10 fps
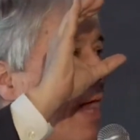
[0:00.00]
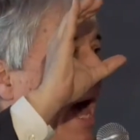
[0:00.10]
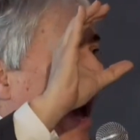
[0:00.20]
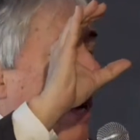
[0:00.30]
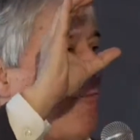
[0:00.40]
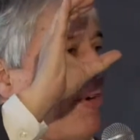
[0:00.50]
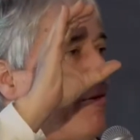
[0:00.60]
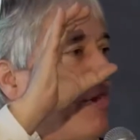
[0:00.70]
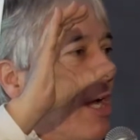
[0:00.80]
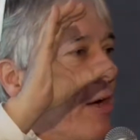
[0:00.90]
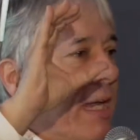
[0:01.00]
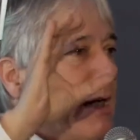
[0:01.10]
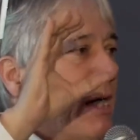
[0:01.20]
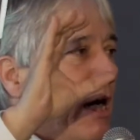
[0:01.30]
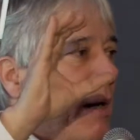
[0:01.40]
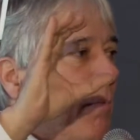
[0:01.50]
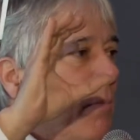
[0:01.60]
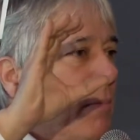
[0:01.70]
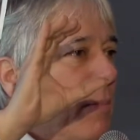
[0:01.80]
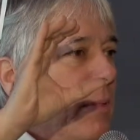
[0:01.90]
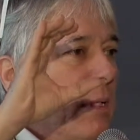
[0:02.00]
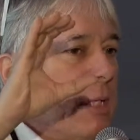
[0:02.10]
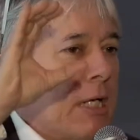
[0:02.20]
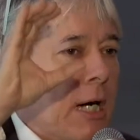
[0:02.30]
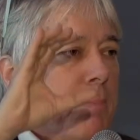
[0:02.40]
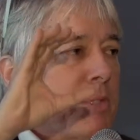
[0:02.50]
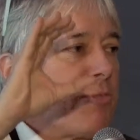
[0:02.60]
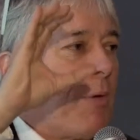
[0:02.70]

half of their income comes